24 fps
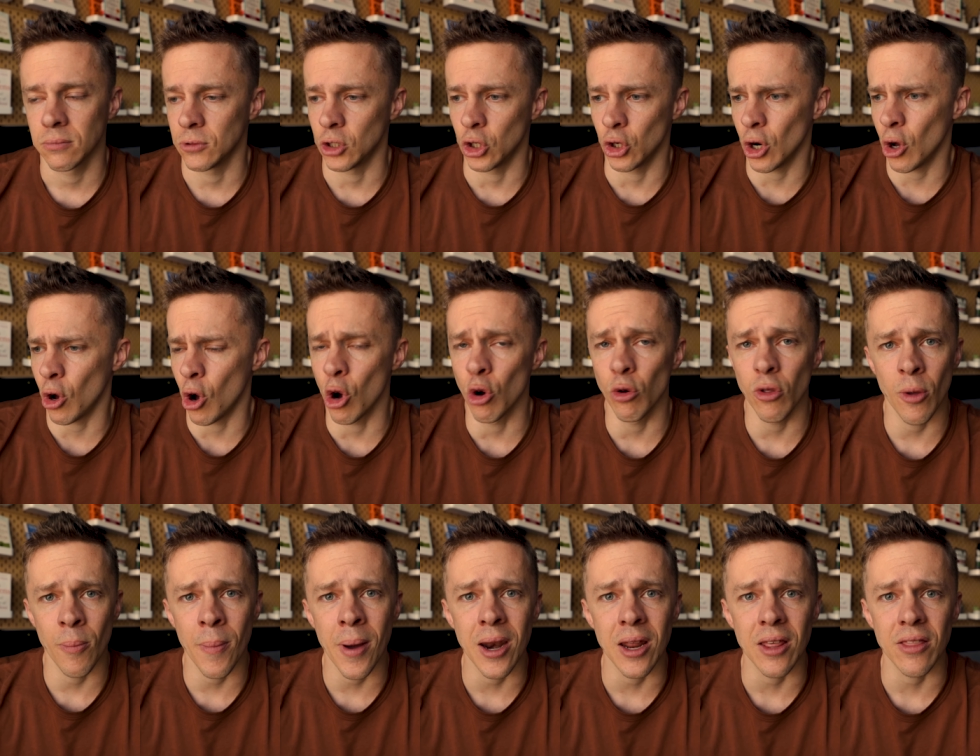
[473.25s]
You don't owe
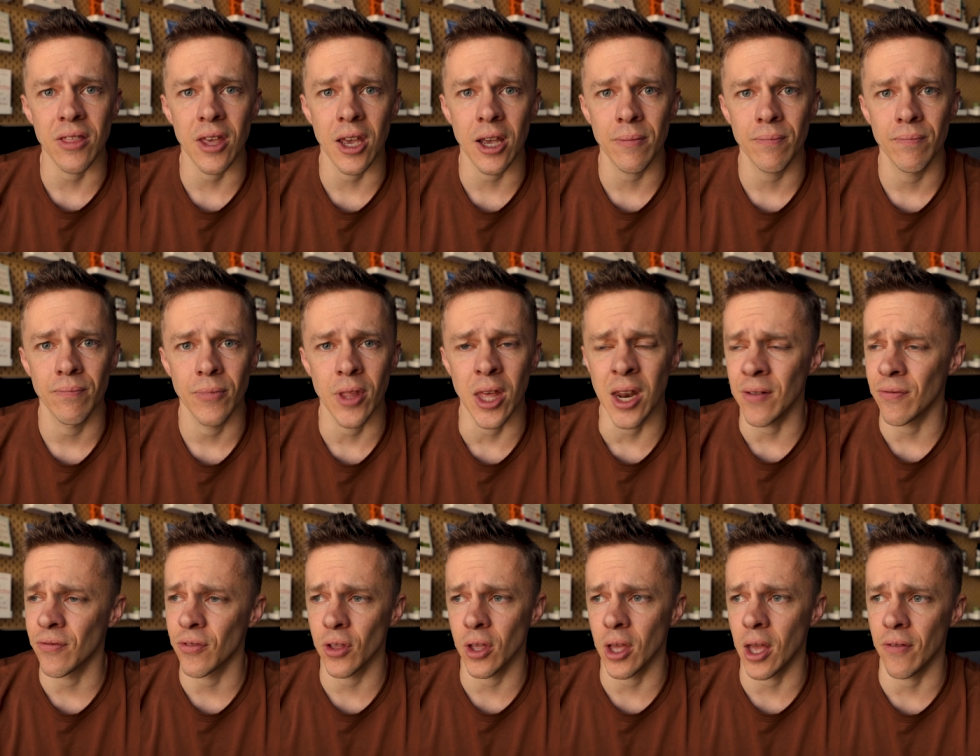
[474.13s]
them anything. And
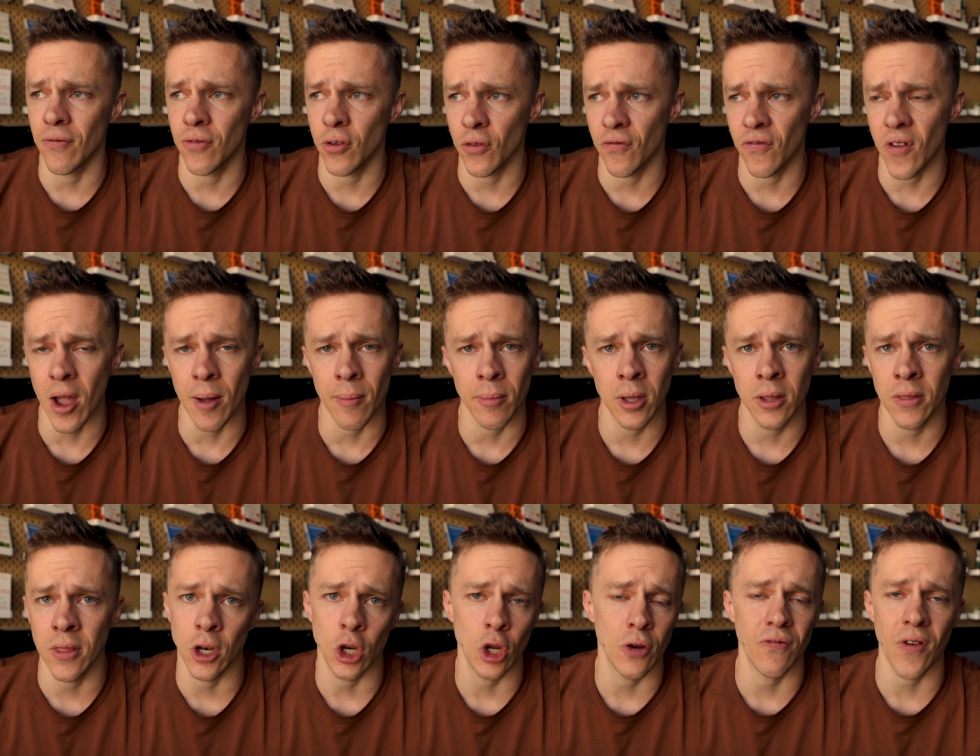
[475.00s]
if, if you're family,
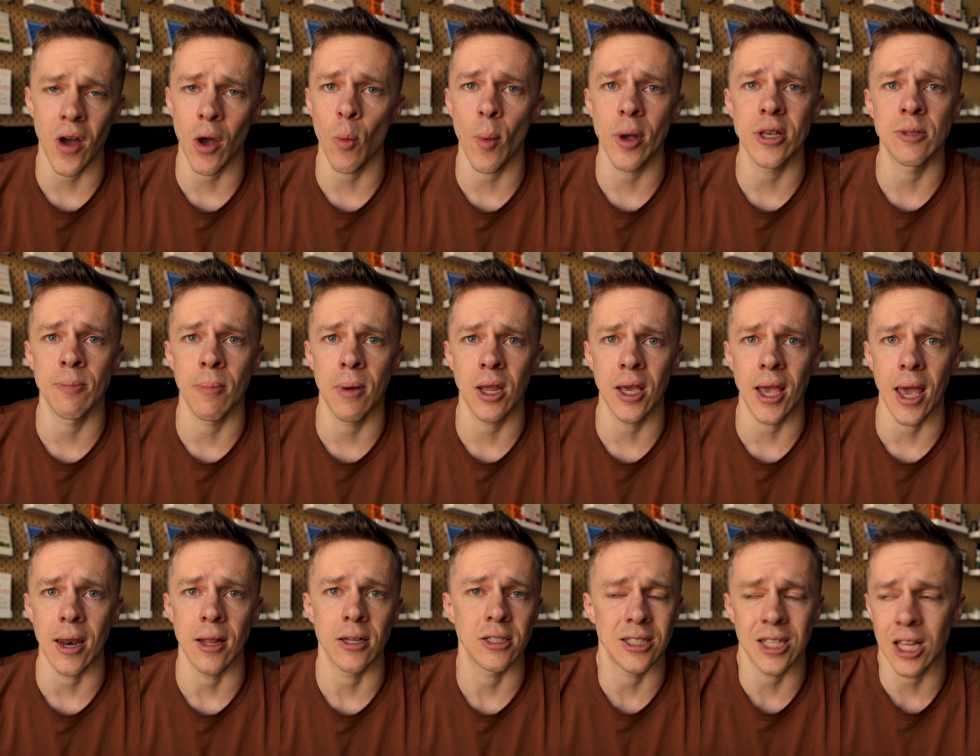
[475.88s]
then you can find ways to
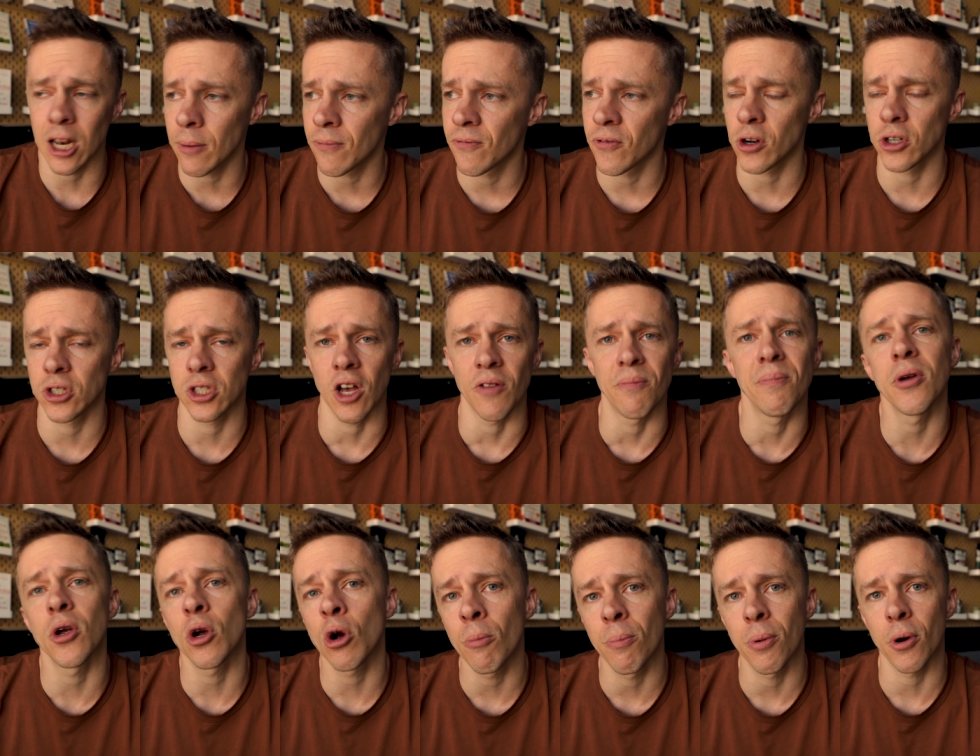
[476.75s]
mitigate it. Stand up for yourself,
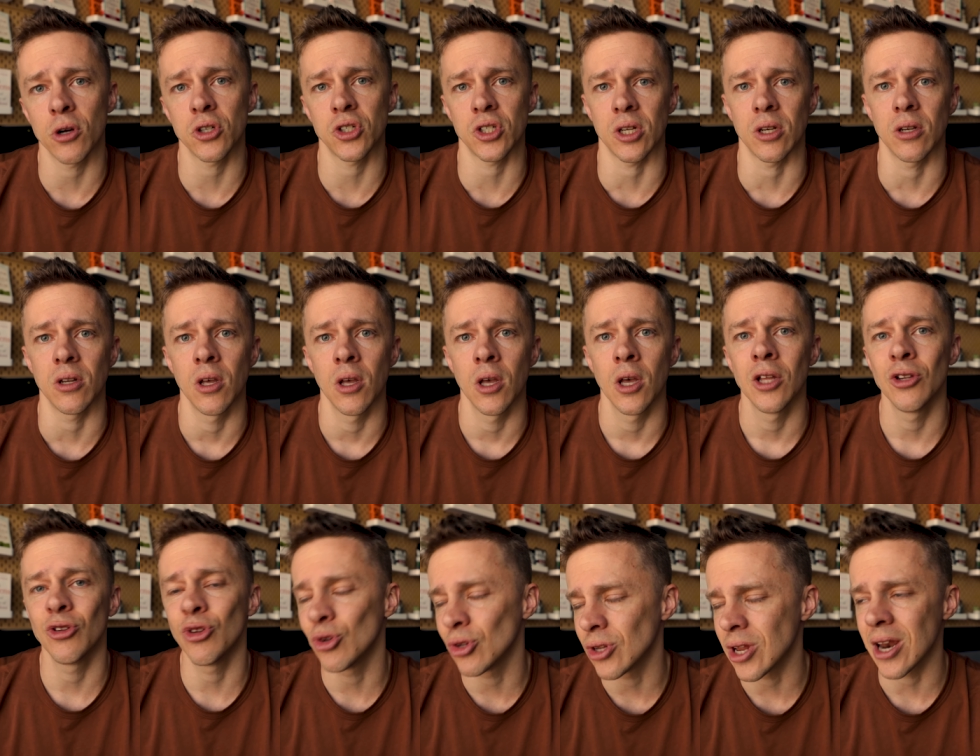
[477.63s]
be your own person.
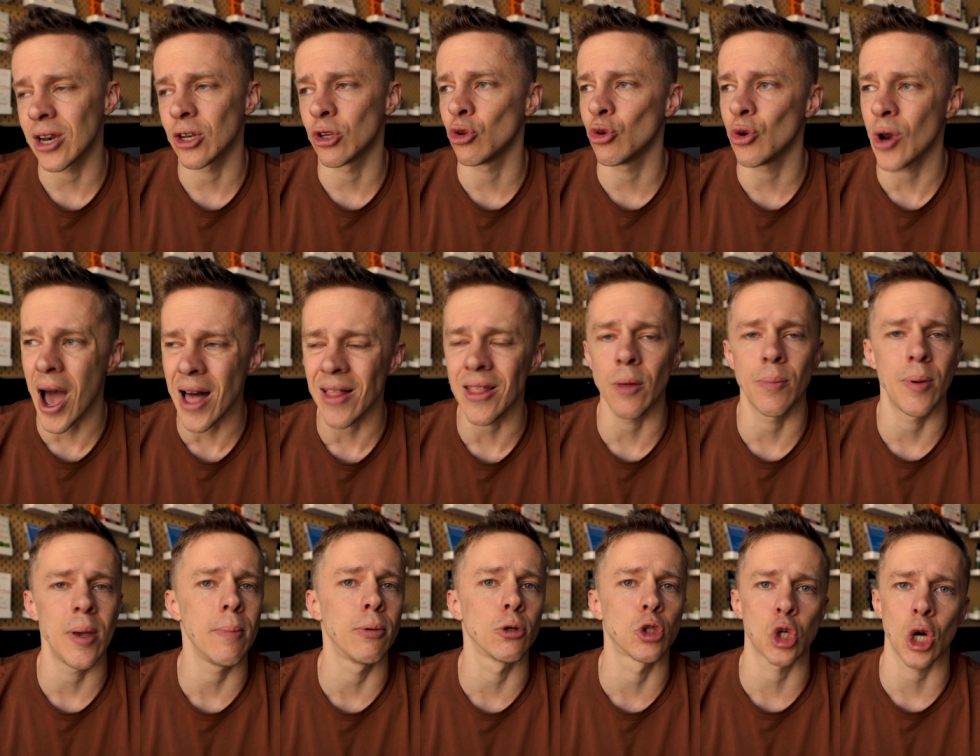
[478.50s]
Do not, do not let
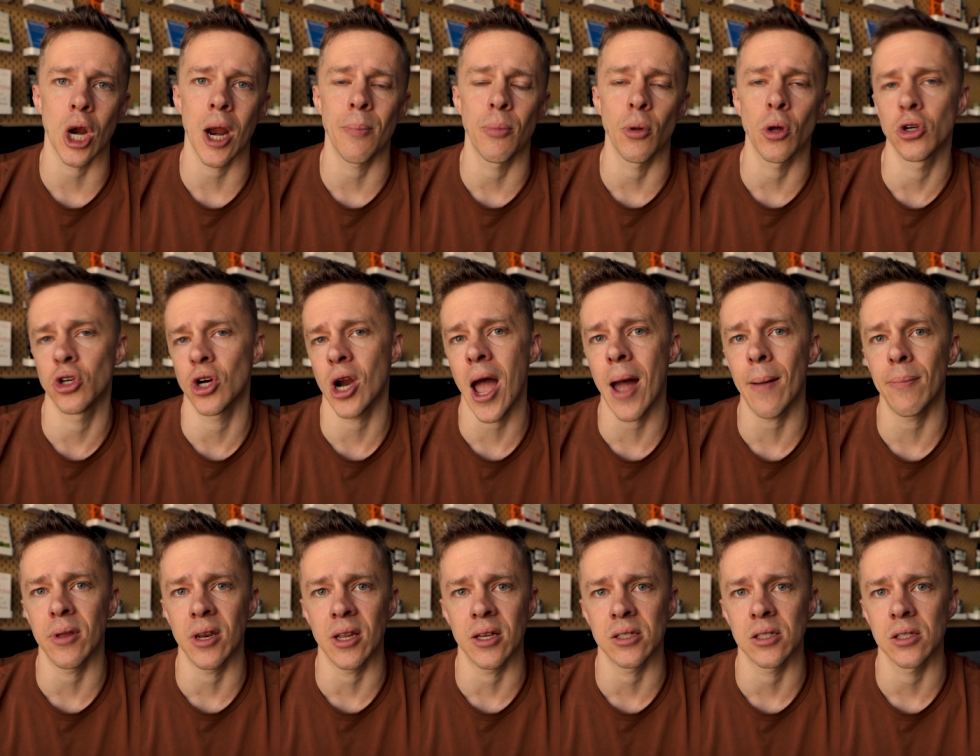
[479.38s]
people trample on your
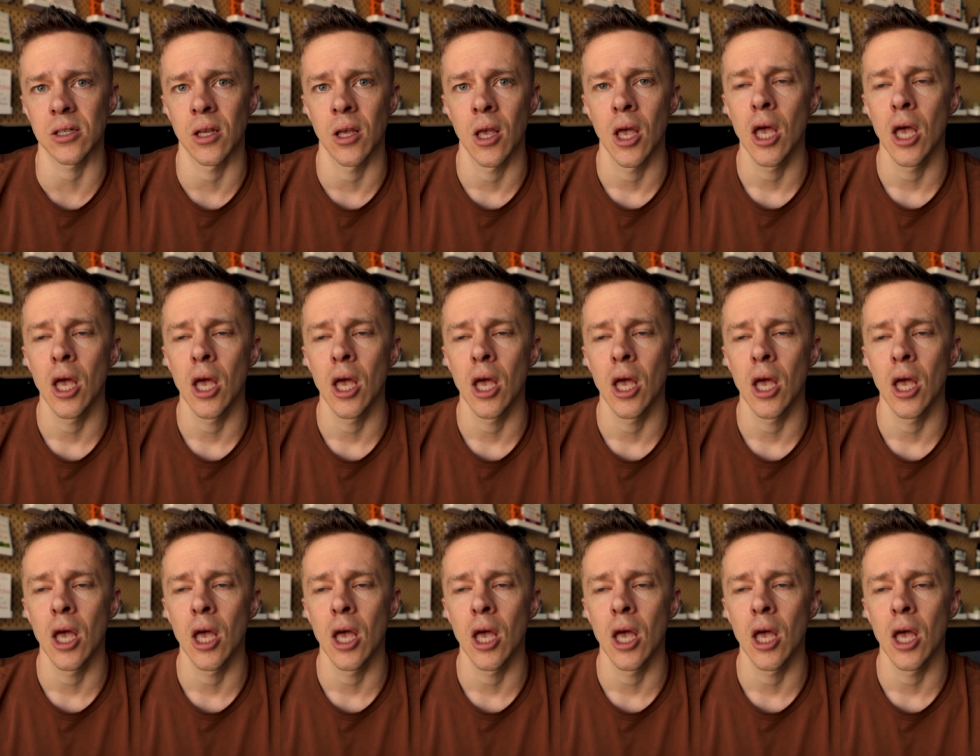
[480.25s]
happiness.